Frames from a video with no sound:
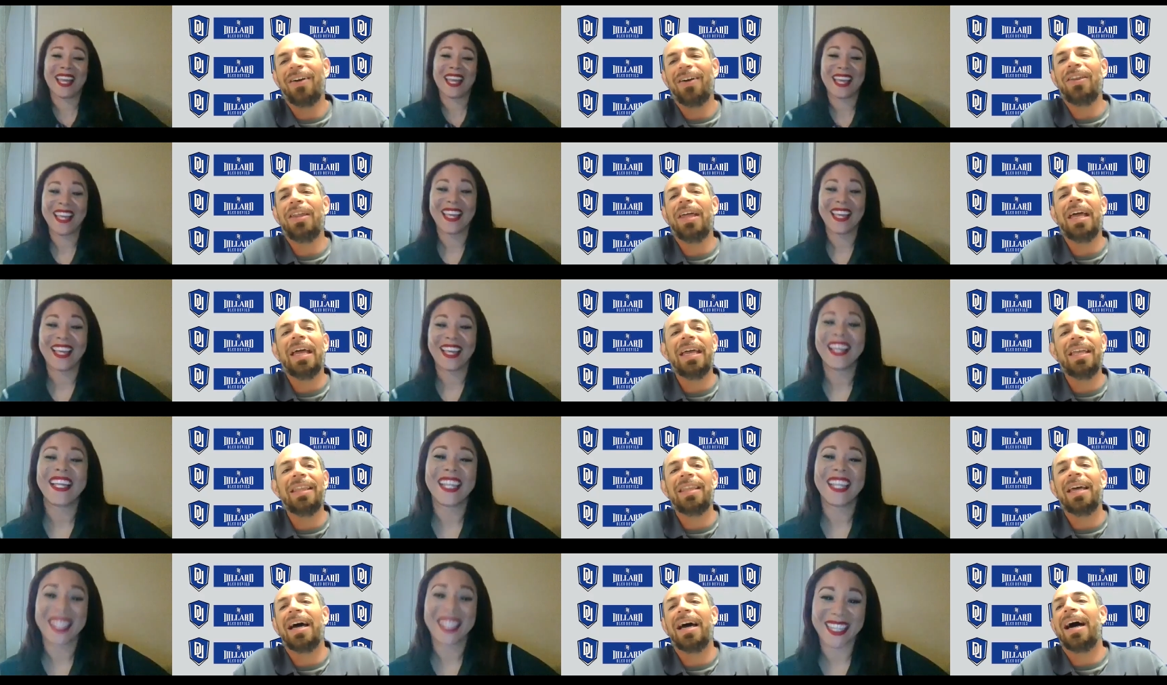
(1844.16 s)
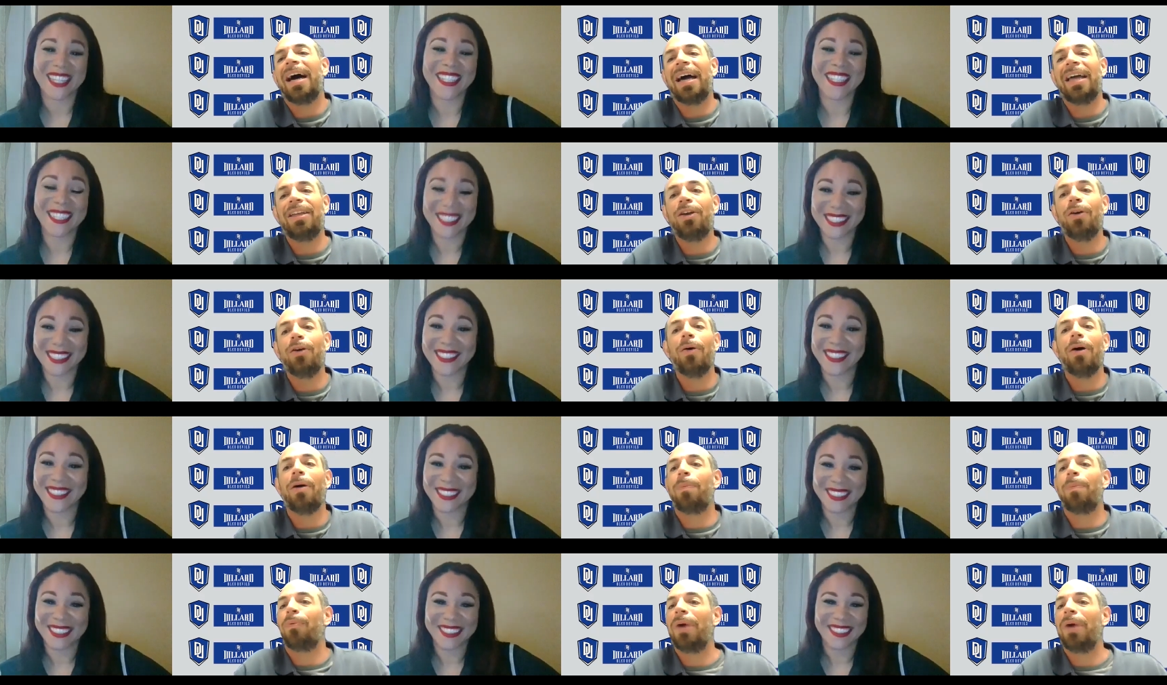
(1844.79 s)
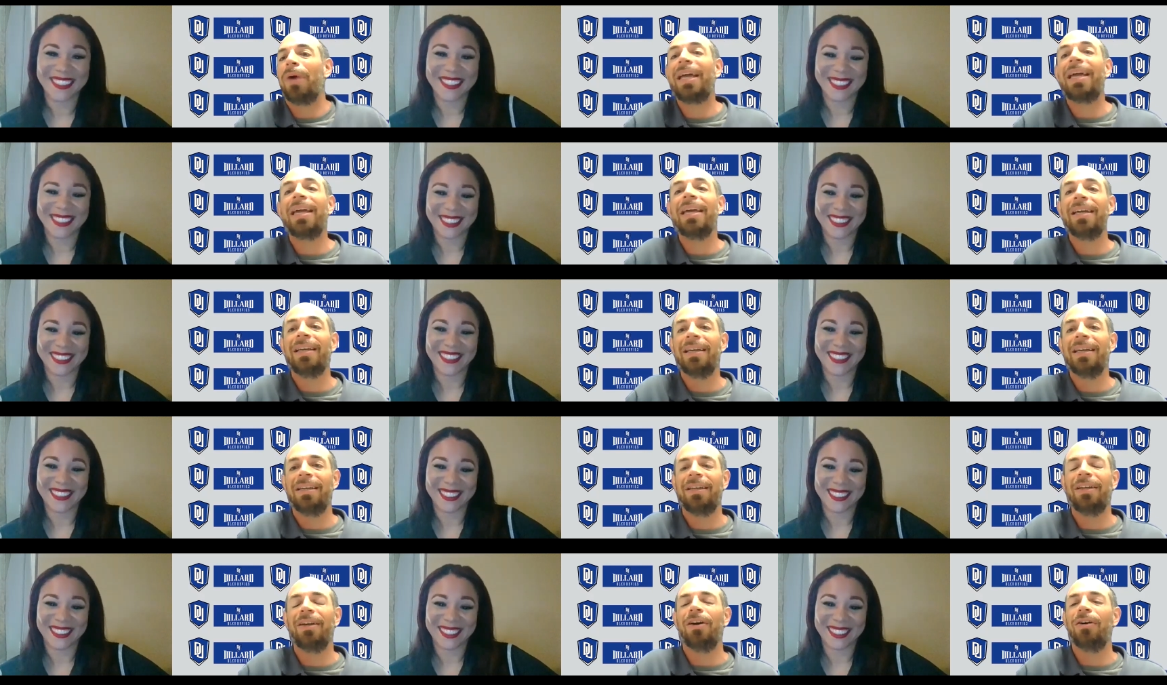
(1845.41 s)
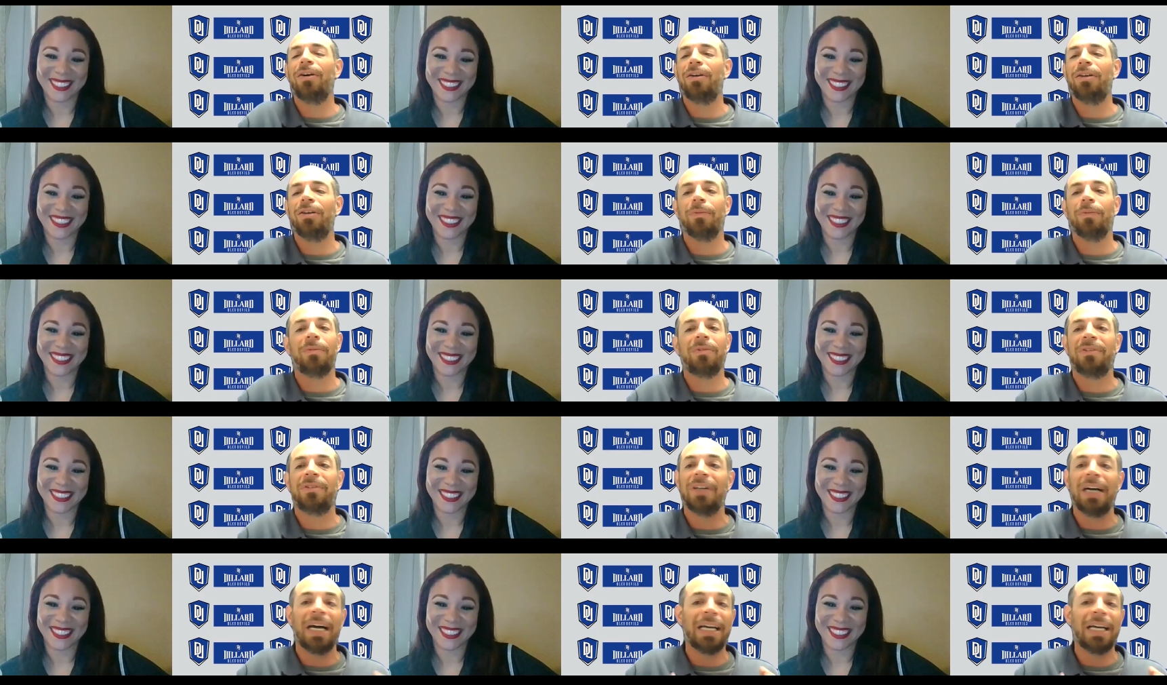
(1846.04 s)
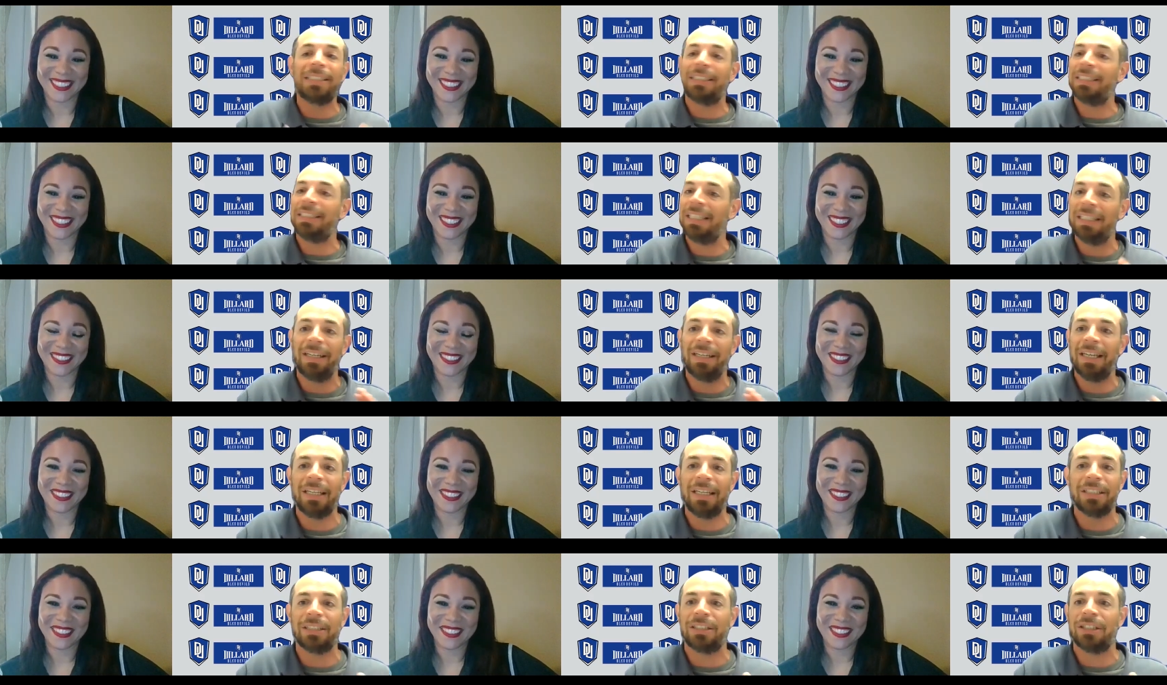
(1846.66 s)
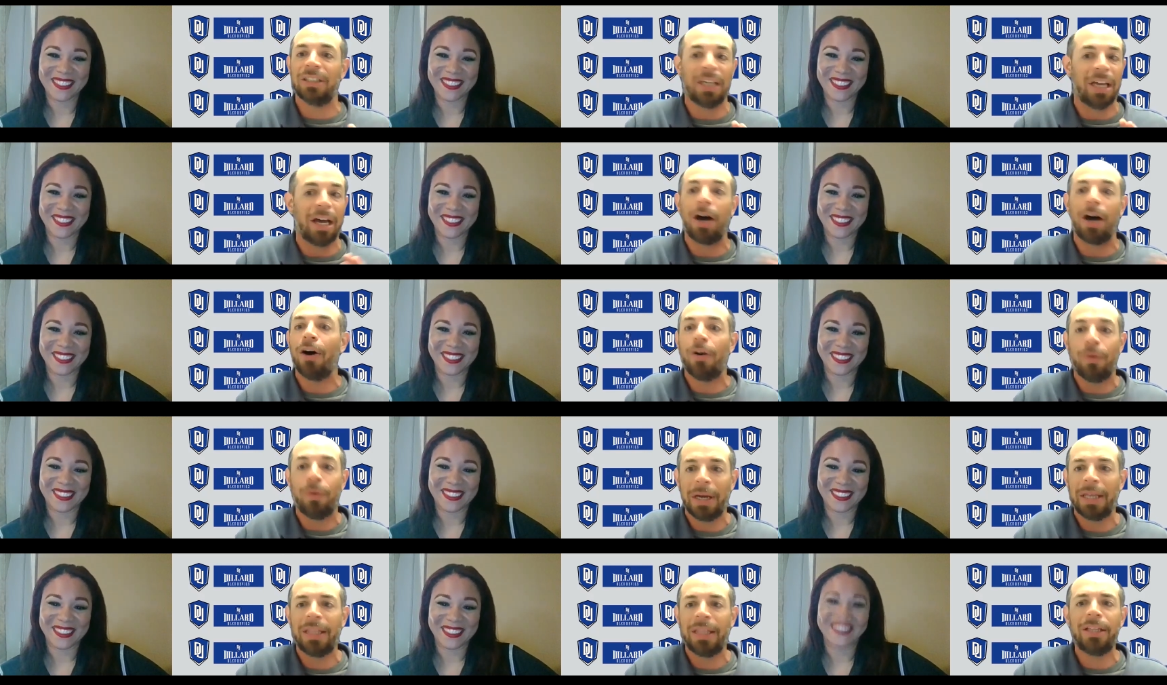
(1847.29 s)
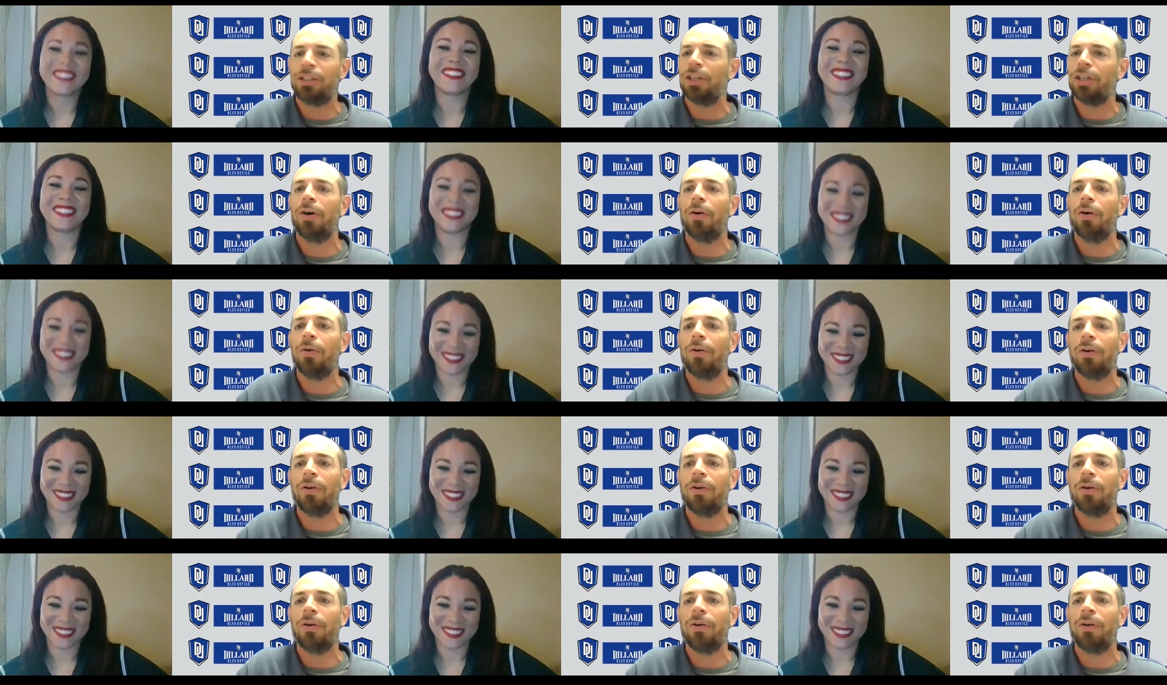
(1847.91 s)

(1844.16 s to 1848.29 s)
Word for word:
Speaker 1: you know, and, and uh, you are breaking you know glass ceilings already.